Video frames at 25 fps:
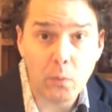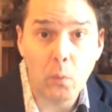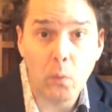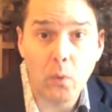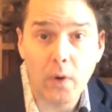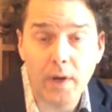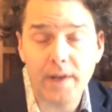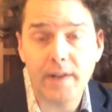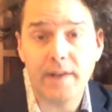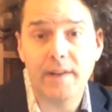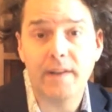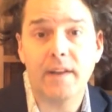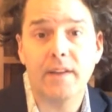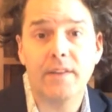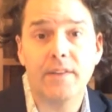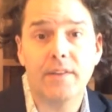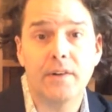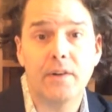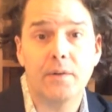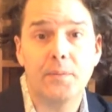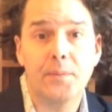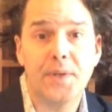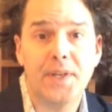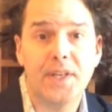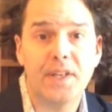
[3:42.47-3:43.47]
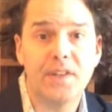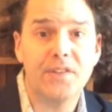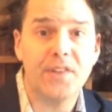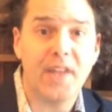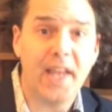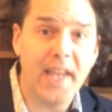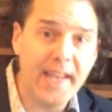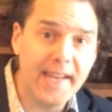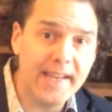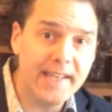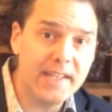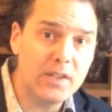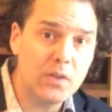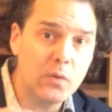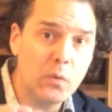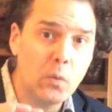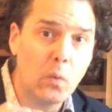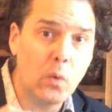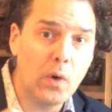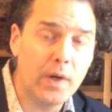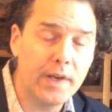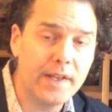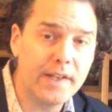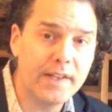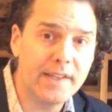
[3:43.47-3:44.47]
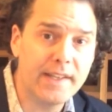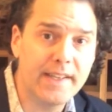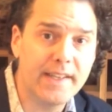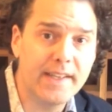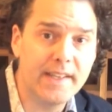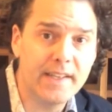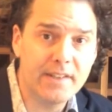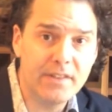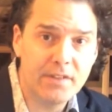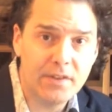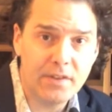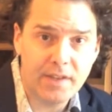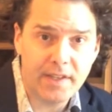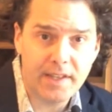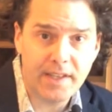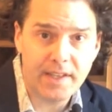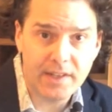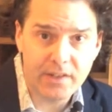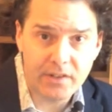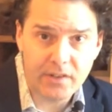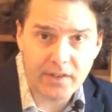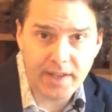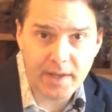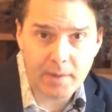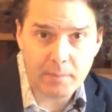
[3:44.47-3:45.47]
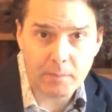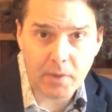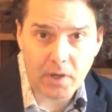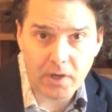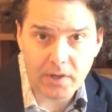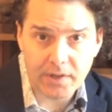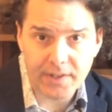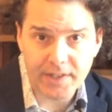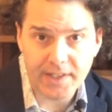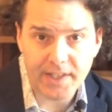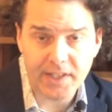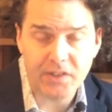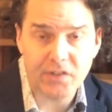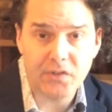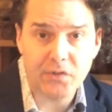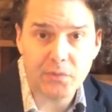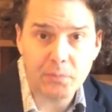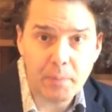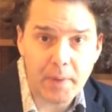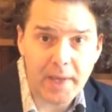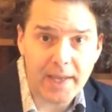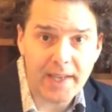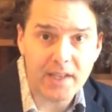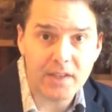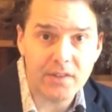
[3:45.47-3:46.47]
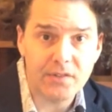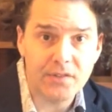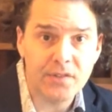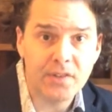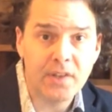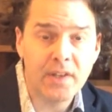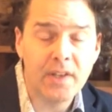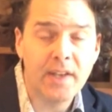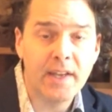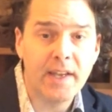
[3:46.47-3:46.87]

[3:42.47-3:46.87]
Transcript: one another because Aidan wanted to get into the internet marketing space